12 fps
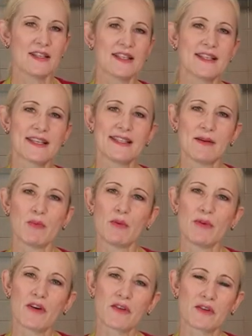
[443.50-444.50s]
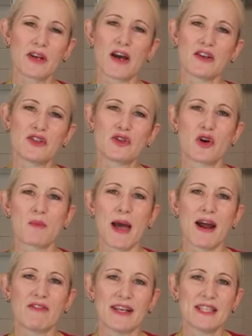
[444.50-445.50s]
So as I said, we were not going to talk
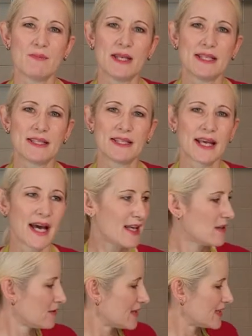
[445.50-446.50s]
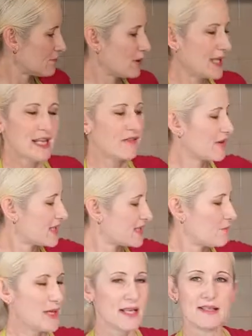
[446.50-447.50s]
about recipes today. Look, there's plenty of
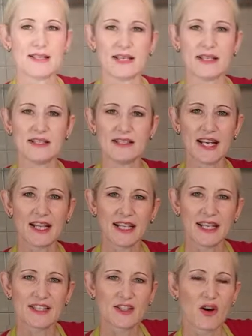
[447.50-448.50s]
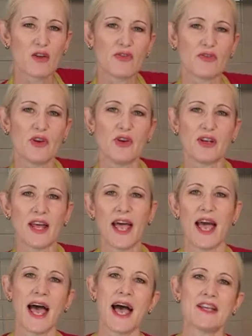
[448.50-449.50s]
recipes in Jelly Is Not Food
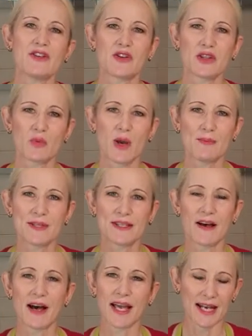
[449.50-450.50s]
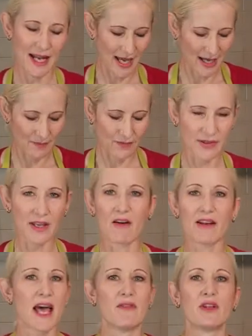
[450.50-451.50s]
and on the website. Go
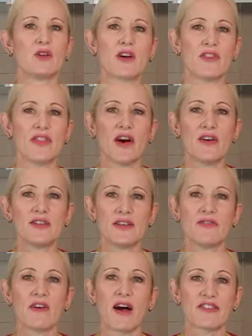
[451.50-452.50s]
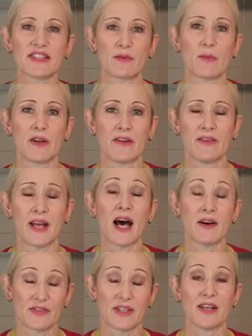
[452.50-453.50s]
and have a look at those if you're
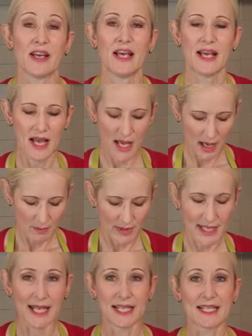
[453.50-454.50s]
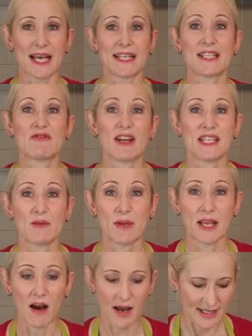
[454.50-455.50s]
after metallic taste
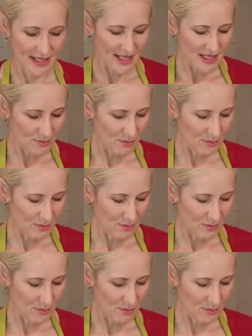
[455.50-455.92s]
recipe ideas.